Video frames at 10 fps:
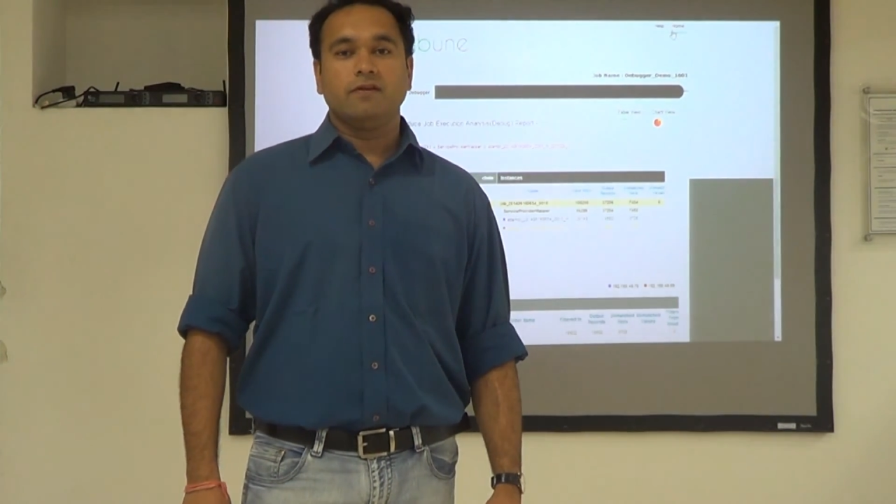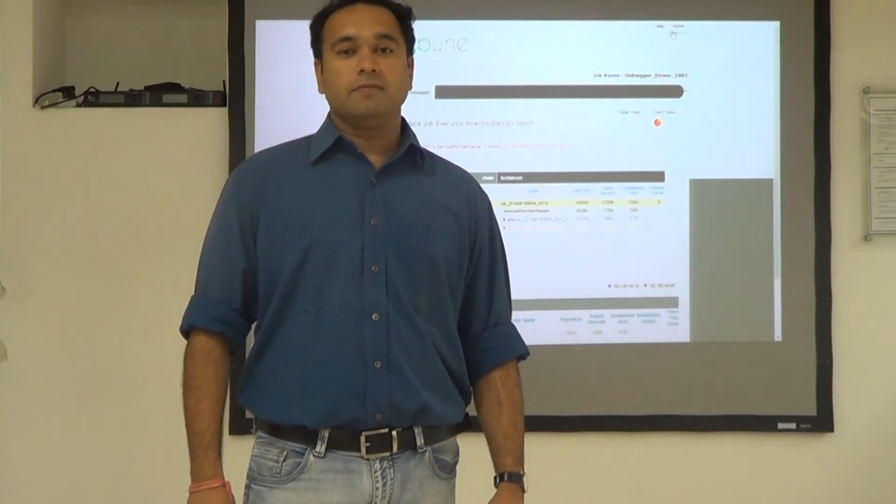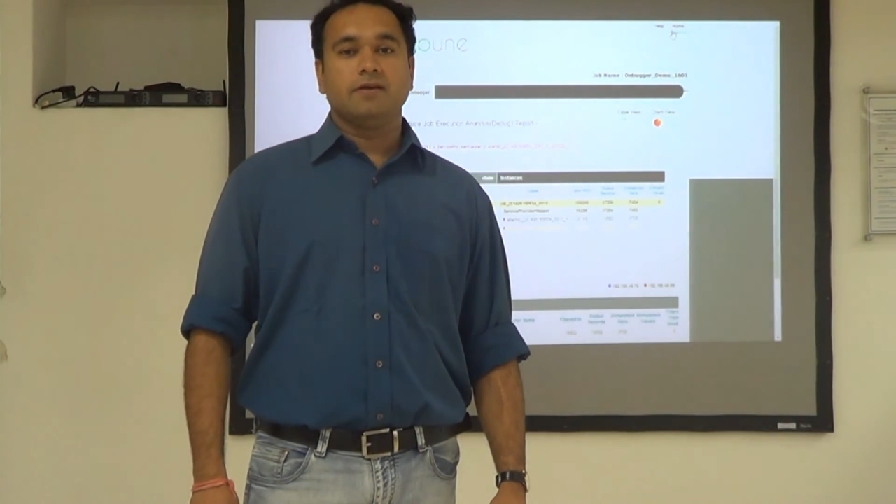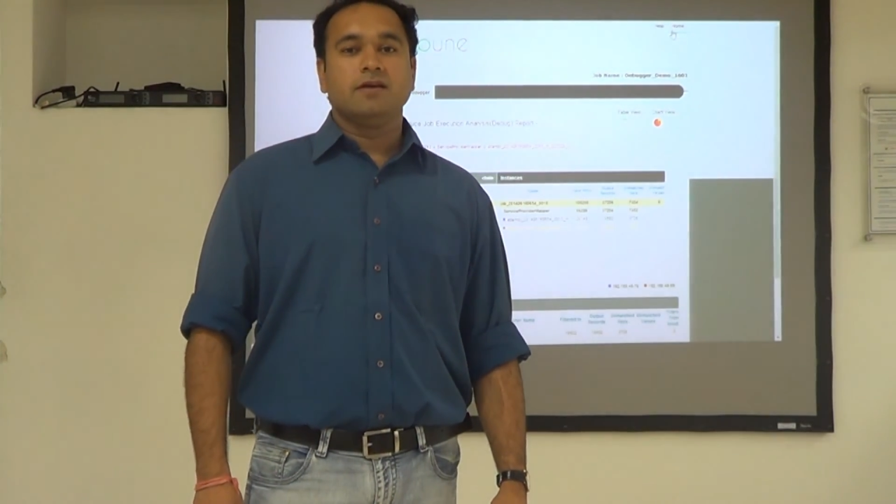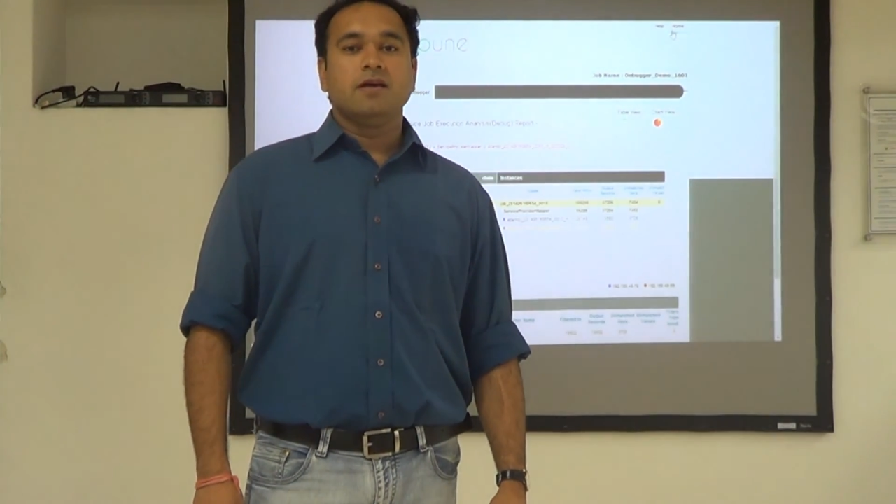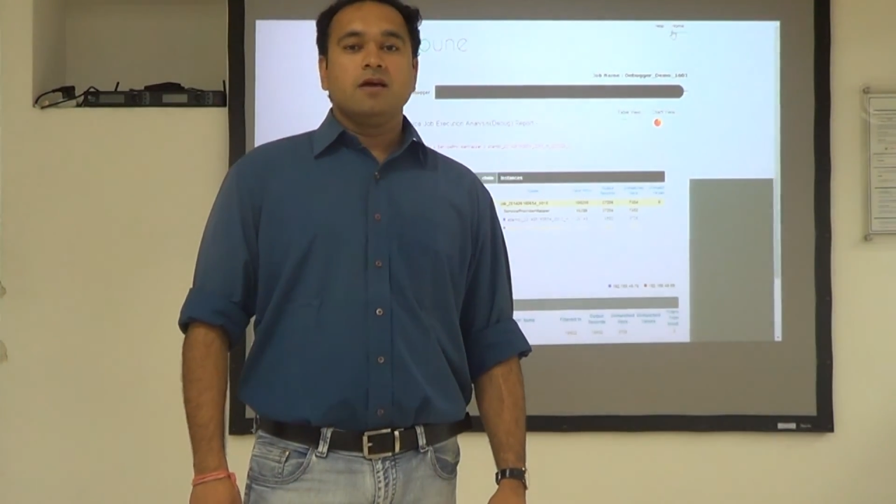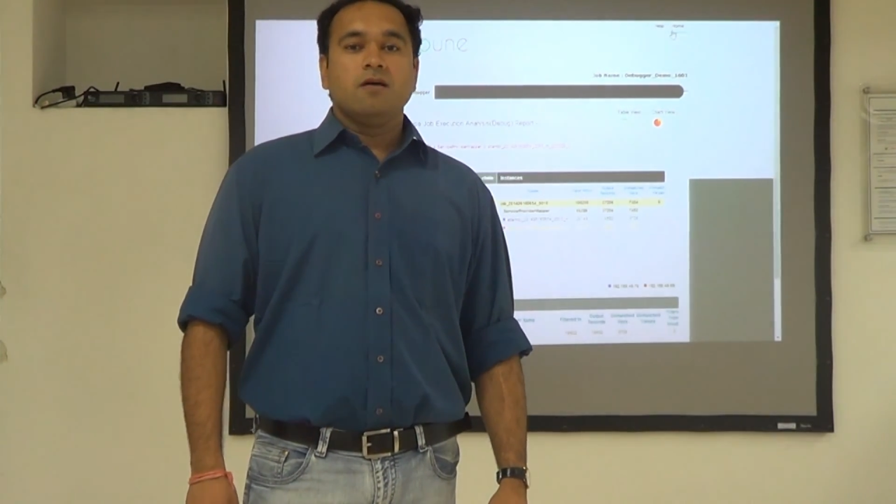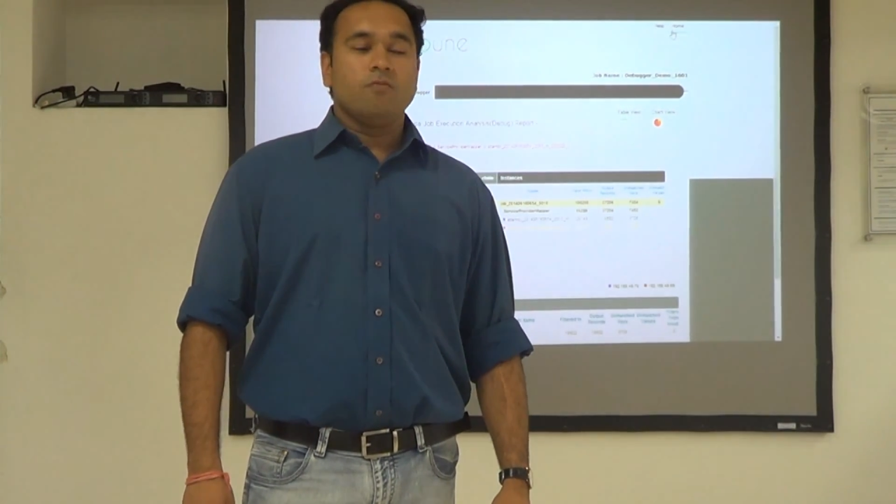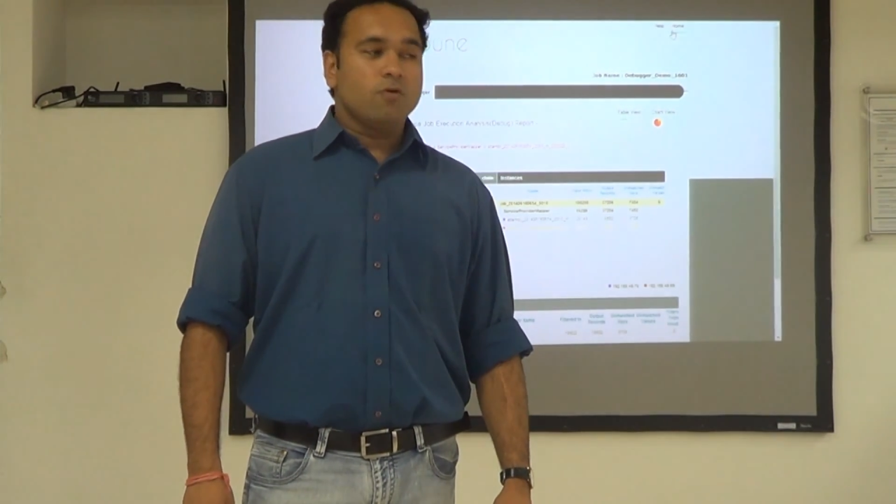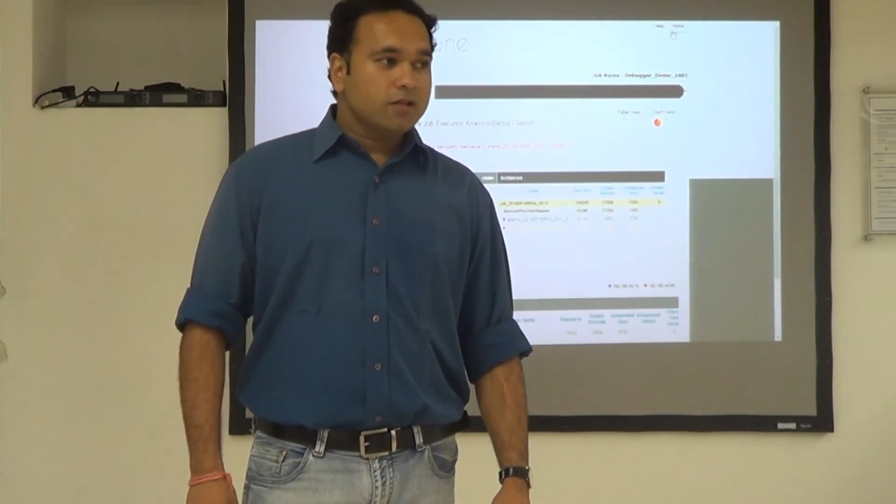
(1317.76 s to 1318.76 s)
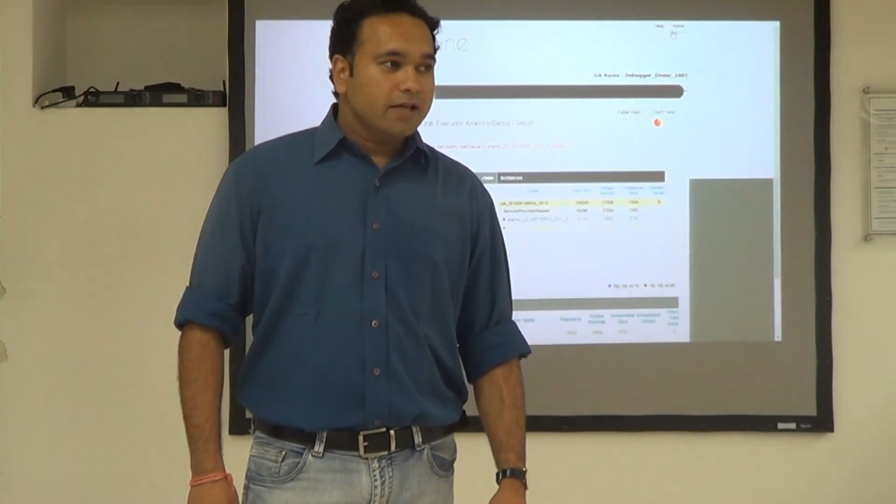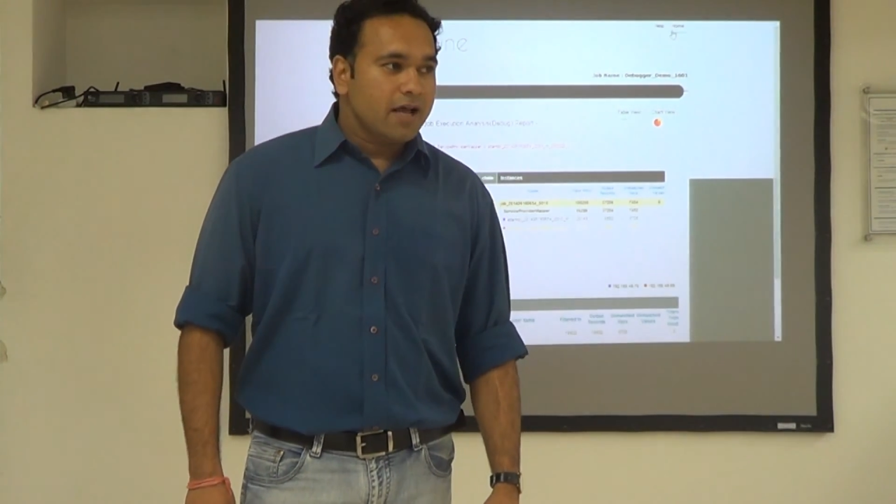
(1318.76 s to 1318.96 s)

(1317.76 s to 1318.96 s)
be more than